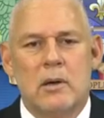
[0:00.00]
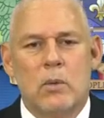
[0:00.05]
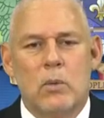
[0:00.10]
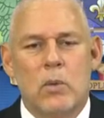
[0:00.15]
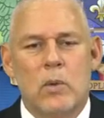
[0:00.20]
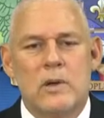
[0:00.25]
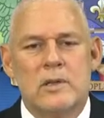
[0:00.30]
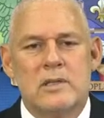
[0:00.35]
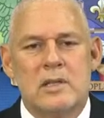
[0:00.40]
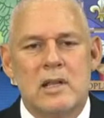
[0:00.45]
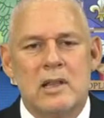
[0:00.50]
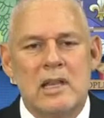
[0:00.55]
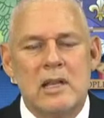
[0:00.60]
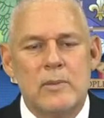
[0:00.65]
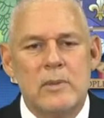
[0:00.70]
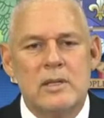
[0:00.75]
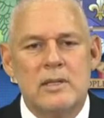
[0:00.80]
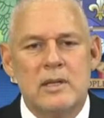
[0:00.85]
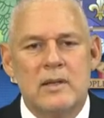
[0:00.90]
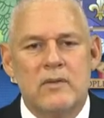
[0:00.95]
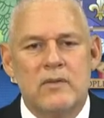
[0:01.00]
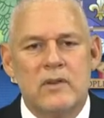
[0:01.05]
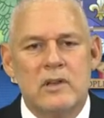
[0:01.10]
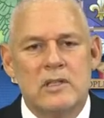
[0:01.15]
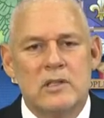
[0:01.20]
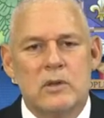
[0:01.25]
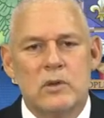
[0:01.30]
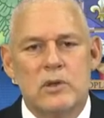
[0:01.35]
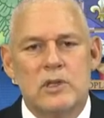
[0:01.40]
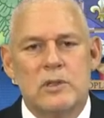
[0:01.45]
was the limited
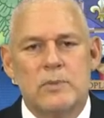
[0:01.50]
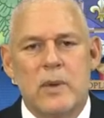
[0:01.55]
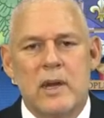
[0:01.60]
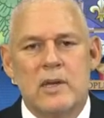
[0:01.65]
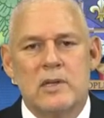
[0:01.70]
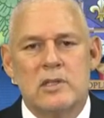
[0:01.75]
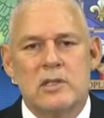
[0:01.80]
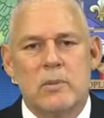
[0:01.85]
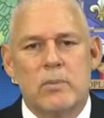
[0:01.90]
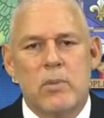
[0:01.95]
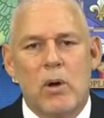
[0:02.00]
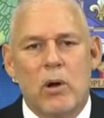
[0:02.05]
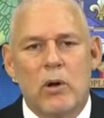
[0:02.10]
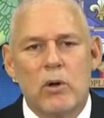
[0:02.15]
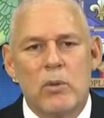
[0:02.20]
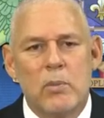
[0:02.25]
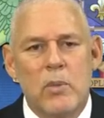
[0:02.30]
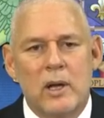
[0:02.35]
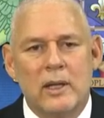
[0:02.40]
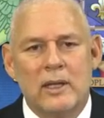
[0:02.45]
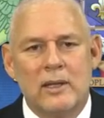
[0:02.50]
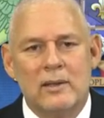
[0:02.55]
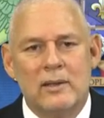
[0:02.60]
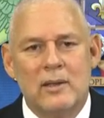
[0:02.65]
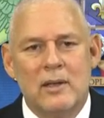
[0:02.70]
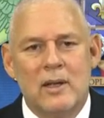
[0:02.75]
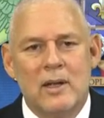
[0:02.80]
fiscal space to borrow money,